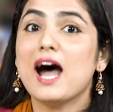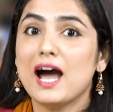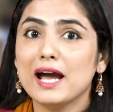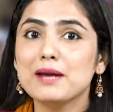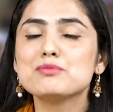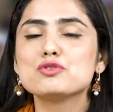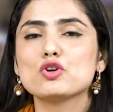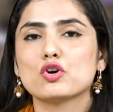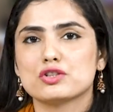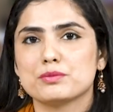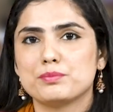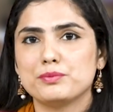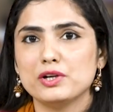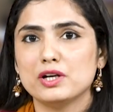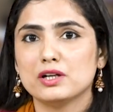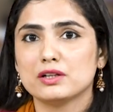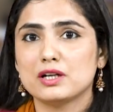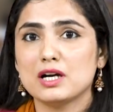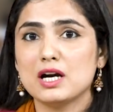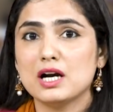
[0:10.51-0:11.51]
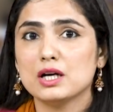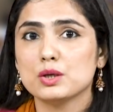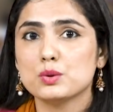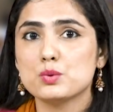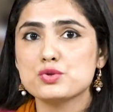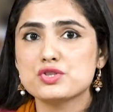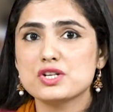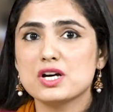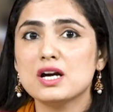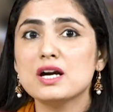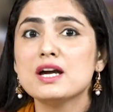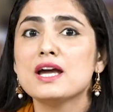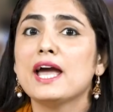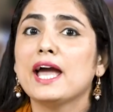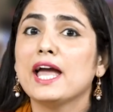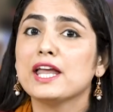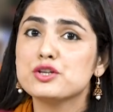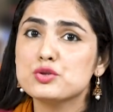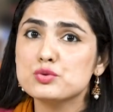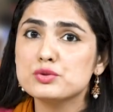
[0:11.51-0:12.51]
I'm Dr. Priyanka Ahuja,
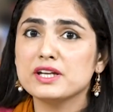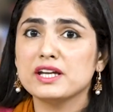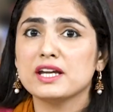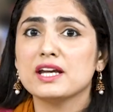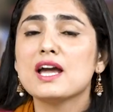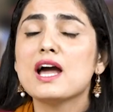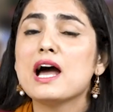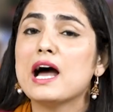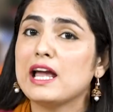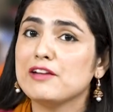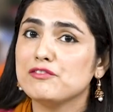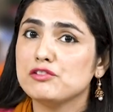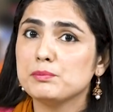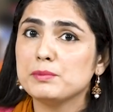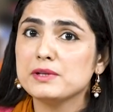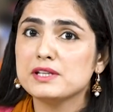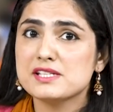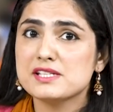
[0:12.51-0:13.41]
and today I will be